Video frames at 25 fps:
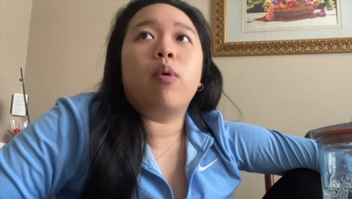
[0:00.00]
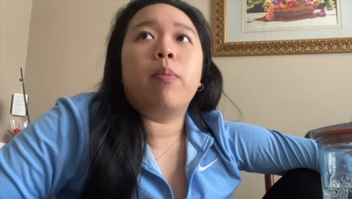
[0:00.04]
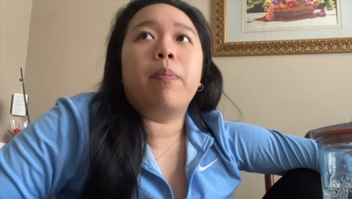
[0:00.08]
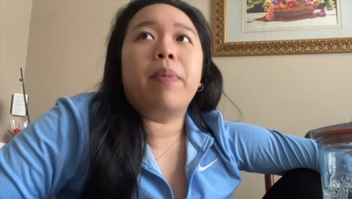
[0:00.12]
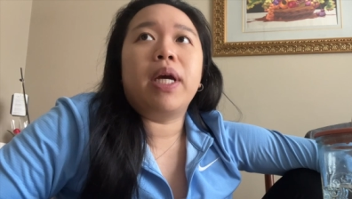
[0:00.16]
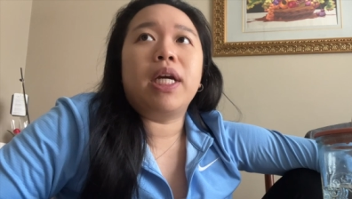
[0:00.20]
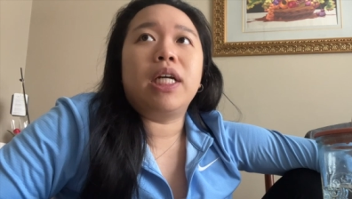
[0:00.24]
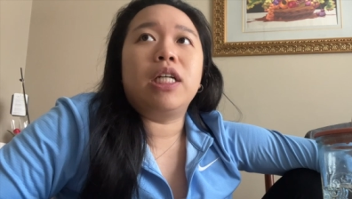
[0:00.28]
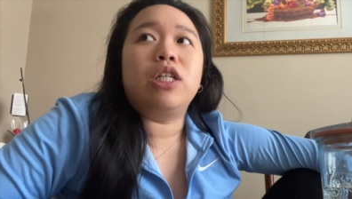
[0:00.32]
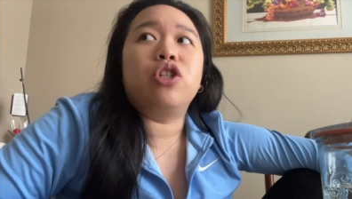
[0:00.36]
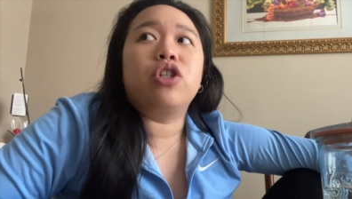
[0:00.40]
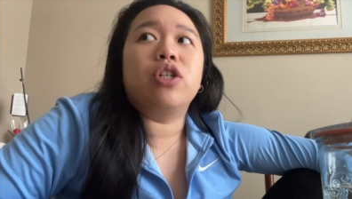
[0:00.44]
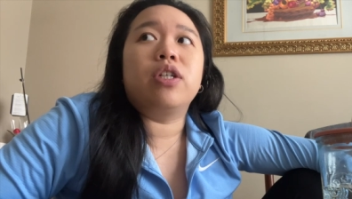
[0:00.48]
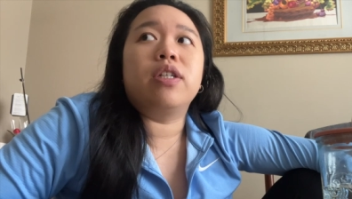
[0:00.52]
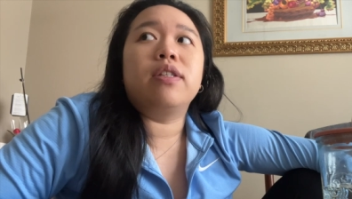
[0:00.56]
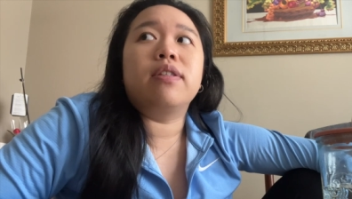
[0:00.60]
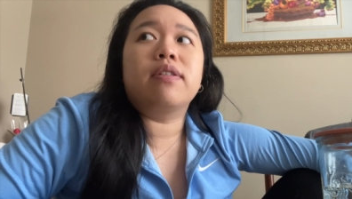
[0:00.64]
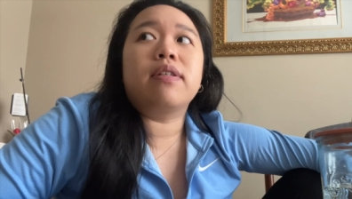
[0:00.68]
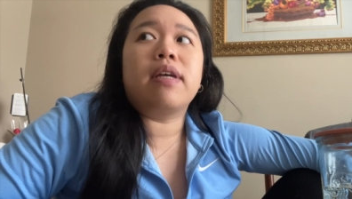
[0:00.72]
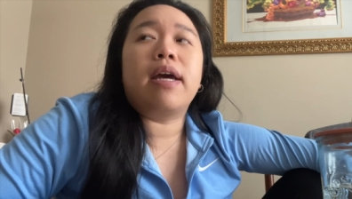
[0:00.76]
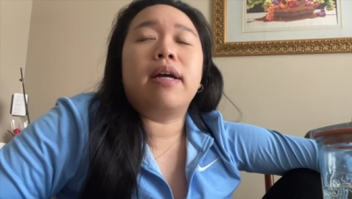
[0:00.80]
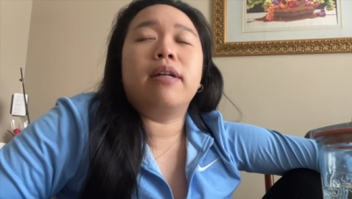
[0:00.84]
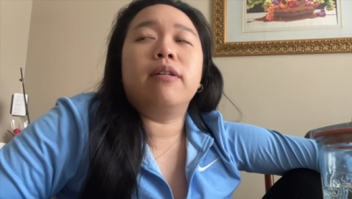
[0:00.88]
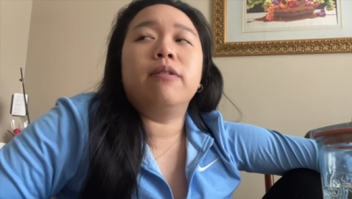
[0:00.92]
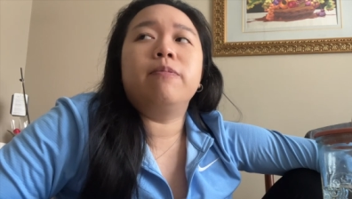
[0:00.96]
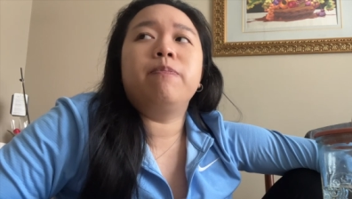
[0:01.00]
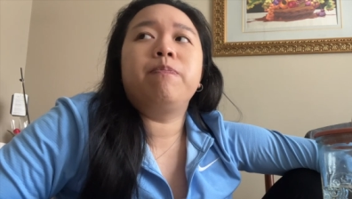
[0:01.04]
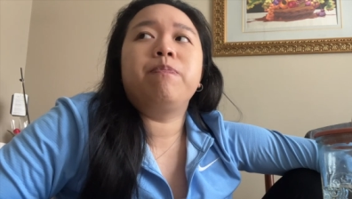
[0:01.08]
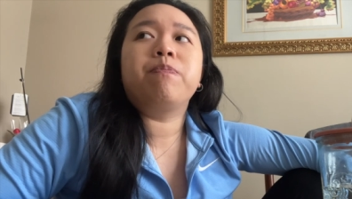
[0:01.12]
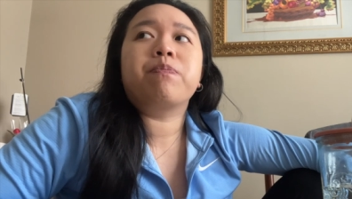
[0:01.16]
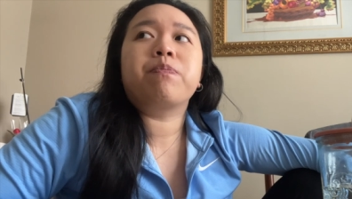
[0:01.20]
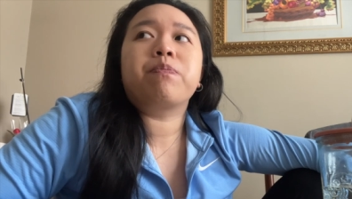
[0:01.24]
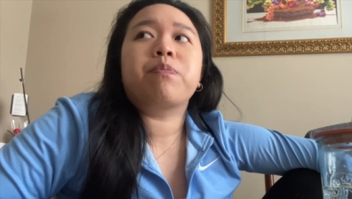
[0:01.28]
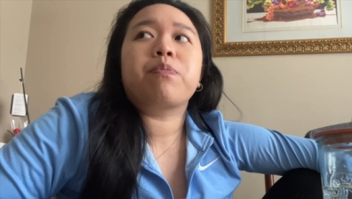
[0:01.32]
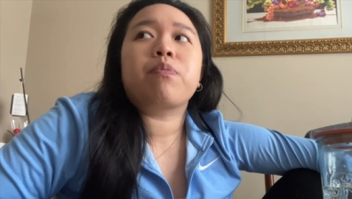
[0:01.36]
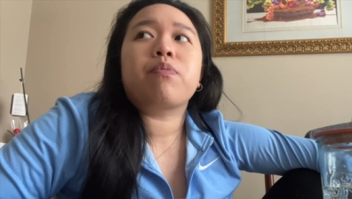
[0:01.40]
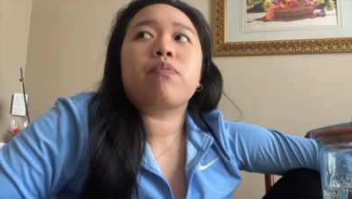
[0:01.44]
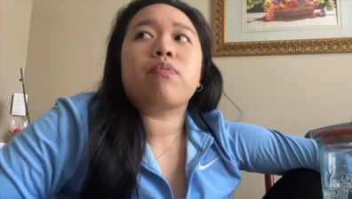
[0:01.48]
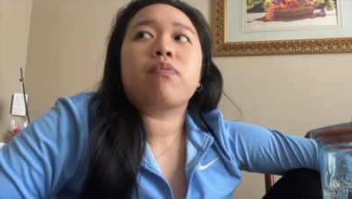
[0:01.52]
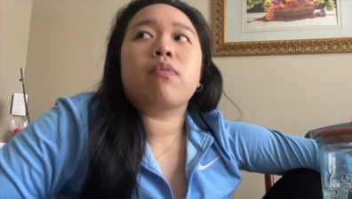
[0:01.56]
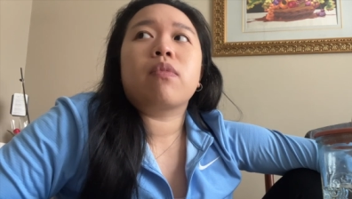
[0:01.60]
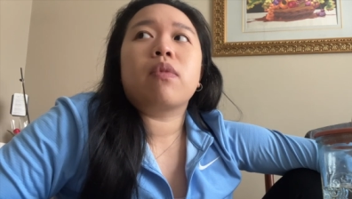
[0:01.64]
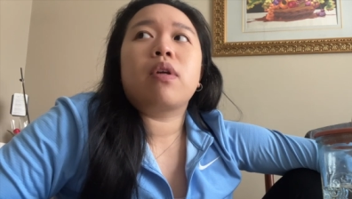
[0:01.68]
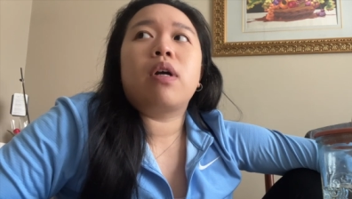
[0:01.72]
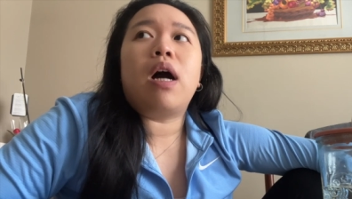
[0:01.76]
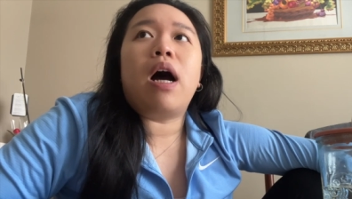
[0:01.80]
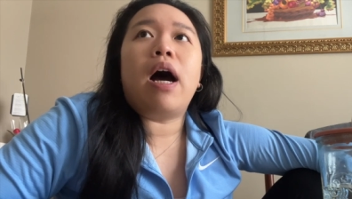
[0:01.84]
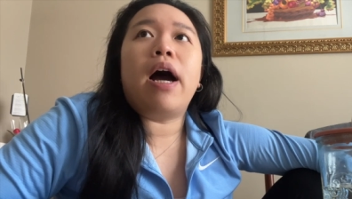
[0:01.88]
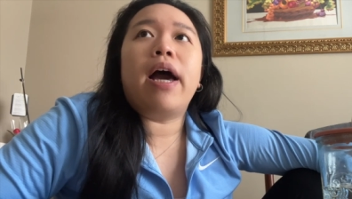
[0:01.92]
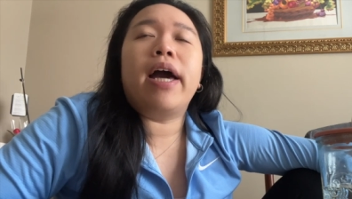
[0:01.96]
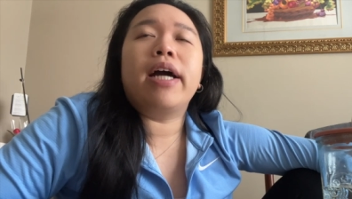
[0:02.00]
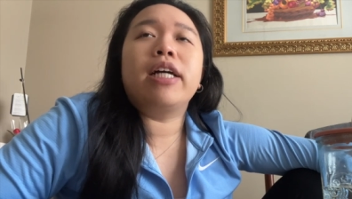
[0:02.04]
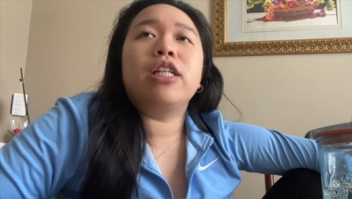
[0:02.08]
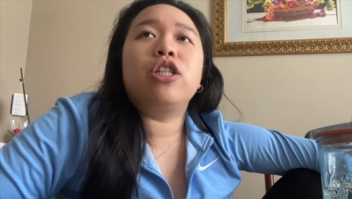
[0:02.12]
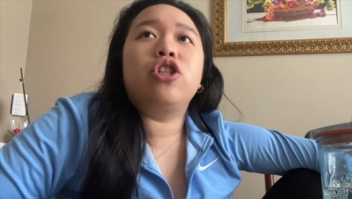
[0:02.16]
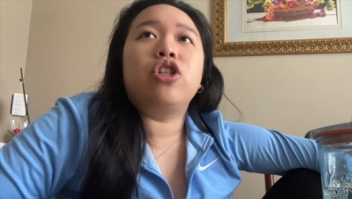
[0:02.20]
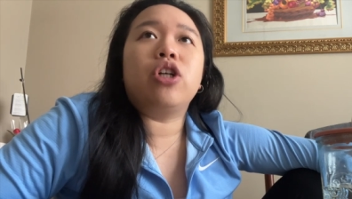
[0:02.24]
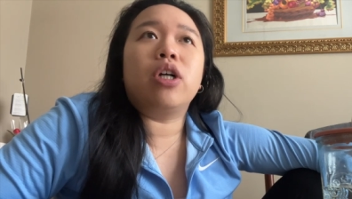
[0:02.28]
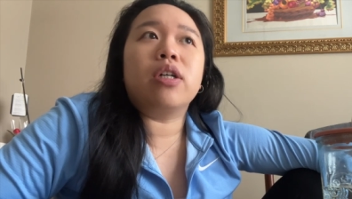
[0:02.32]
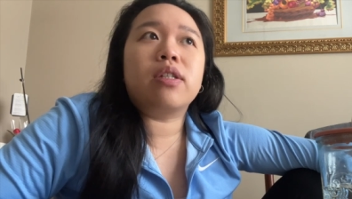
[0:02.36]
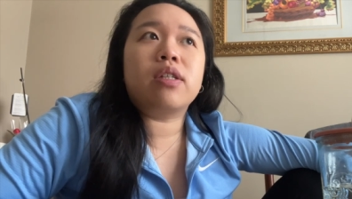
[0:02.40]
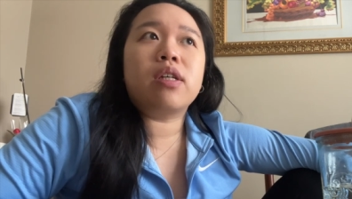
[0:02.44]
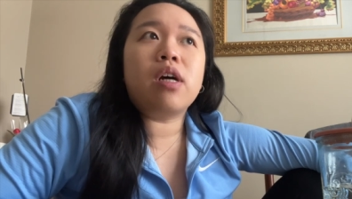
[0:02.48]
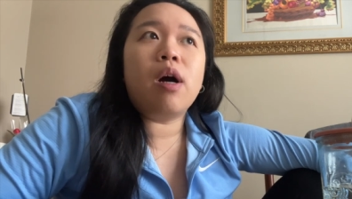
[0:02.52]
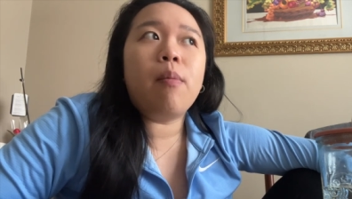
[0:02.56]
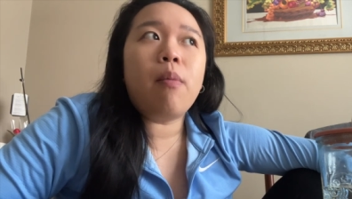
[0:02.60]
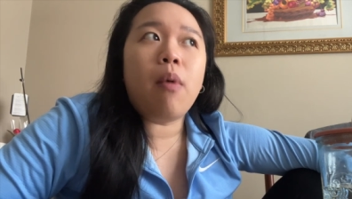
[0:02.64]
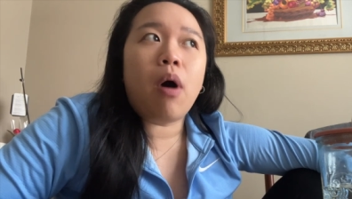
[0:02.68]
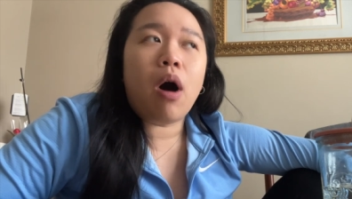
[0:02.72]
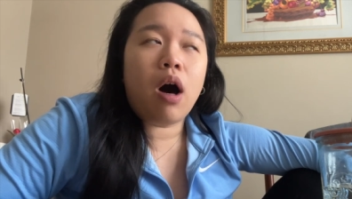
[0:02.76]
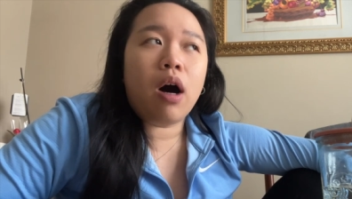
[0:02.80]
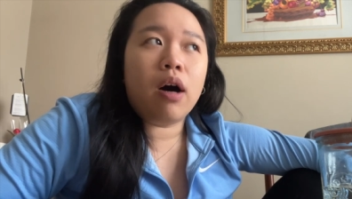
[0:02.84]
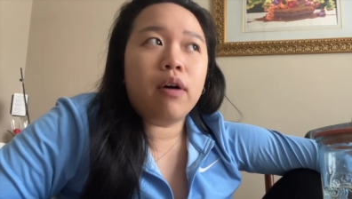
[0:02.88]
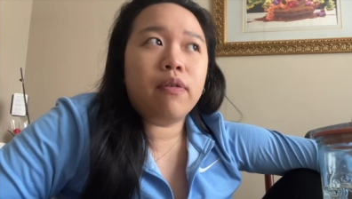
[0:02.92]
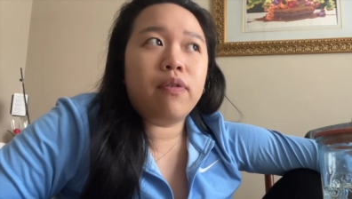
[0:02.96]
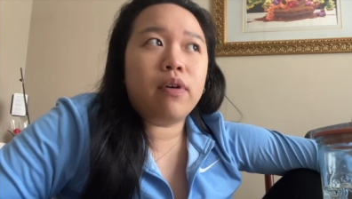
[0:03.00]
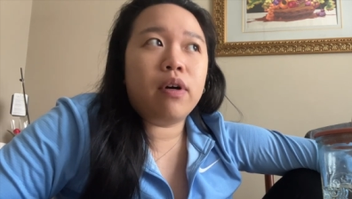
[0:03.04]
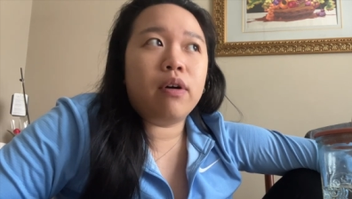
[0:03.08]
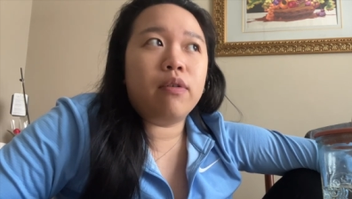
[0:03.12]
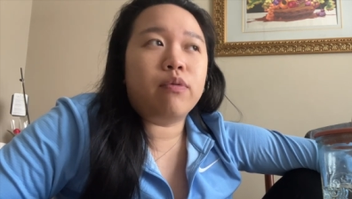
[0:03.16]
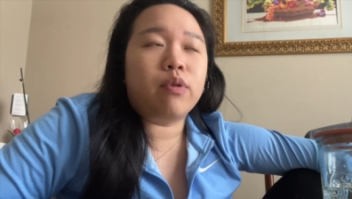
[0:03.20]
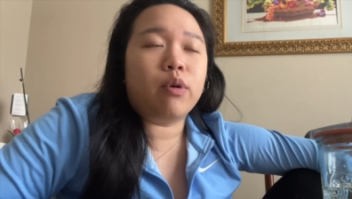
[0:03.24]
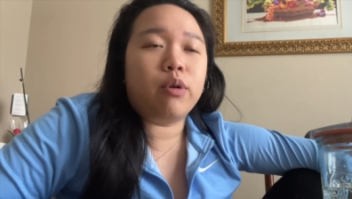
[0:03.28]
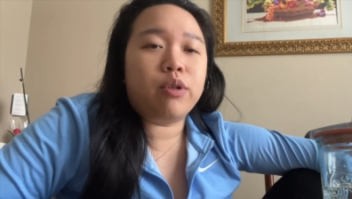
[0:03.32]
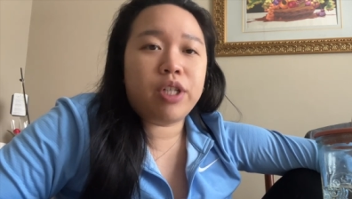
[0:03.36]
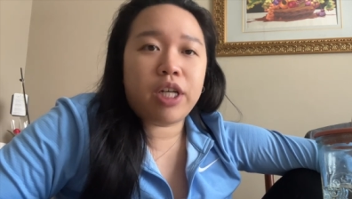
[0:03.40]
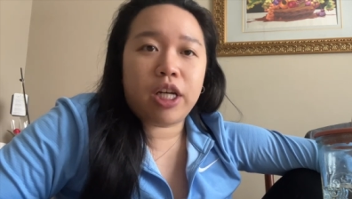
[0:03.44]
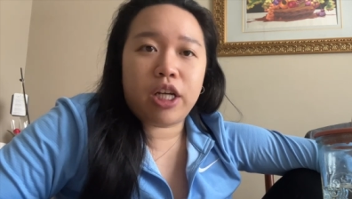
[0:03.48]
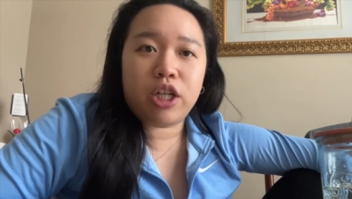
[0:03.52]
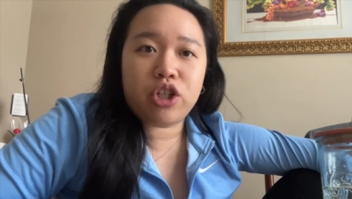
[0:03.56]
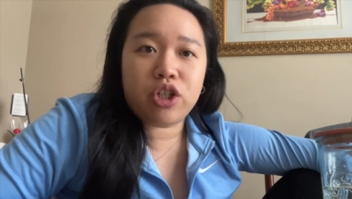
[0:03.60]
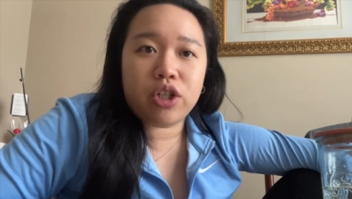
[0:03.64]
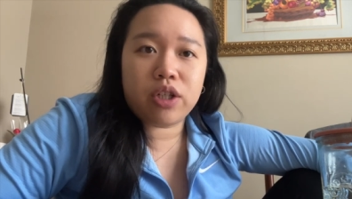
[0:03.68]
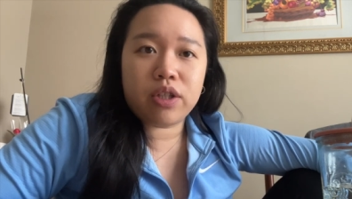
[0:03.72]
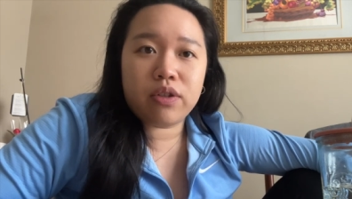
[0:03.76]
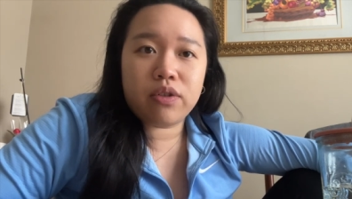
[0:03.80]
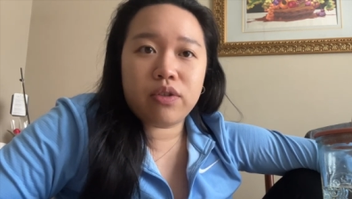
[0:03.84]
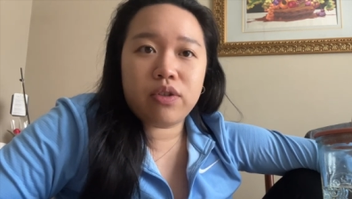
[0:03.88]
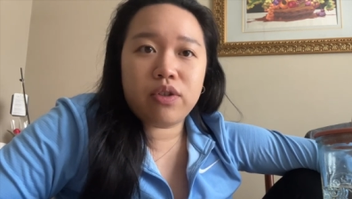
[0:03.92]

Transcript: patients and I had just come off of rotation.